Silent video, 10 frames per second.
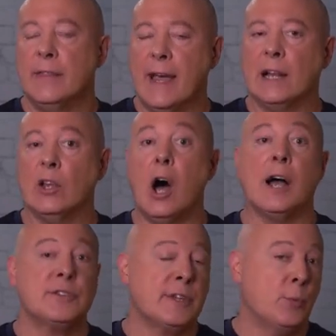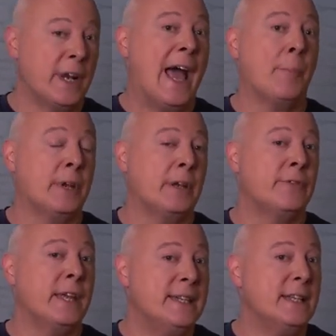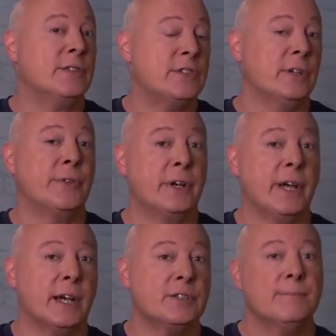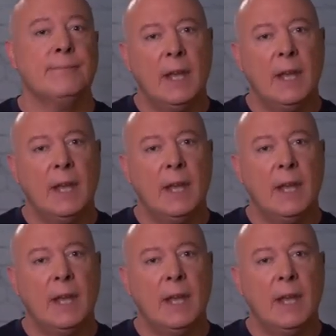that loss that would happen if they didn't seal their ducts.